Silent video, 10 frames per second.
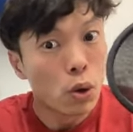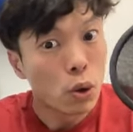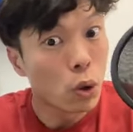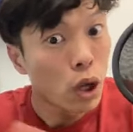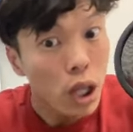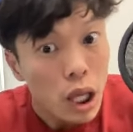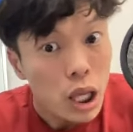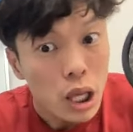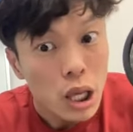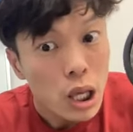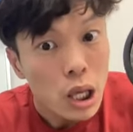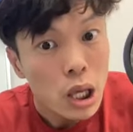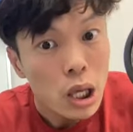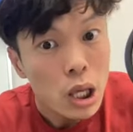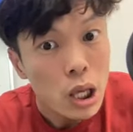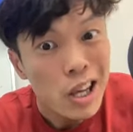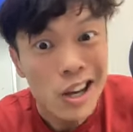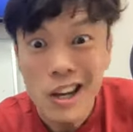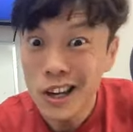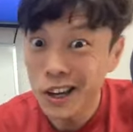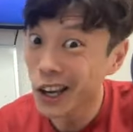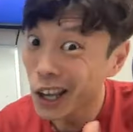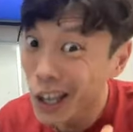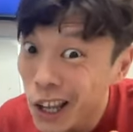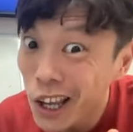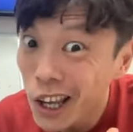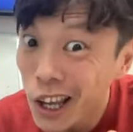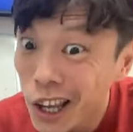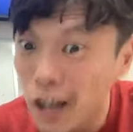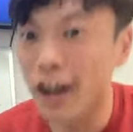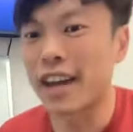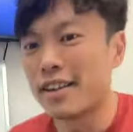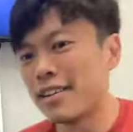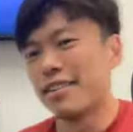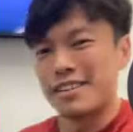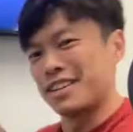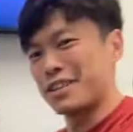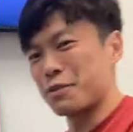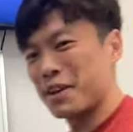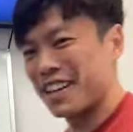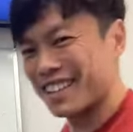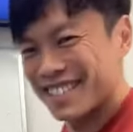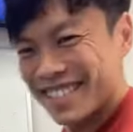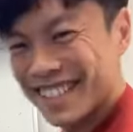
Good? Good? Okay, let's talk about next.